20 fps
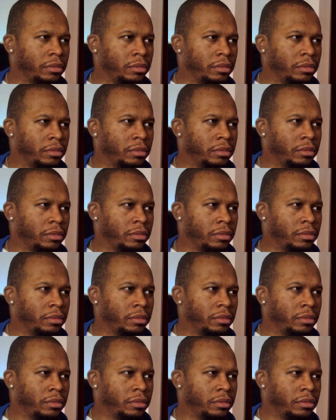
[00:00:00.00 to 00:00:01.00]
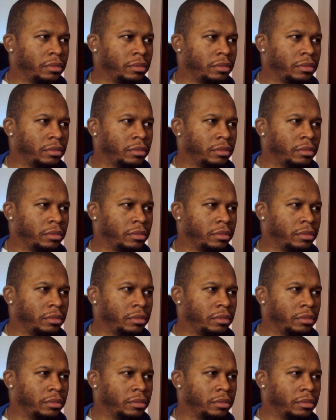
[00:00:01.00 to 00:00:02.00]

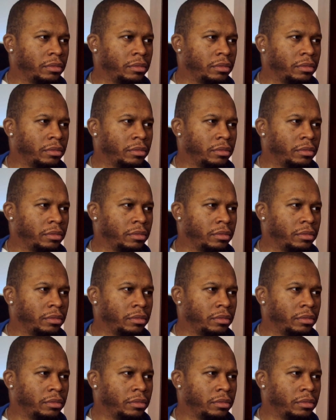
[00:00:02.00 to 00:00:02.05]
(no one is talking)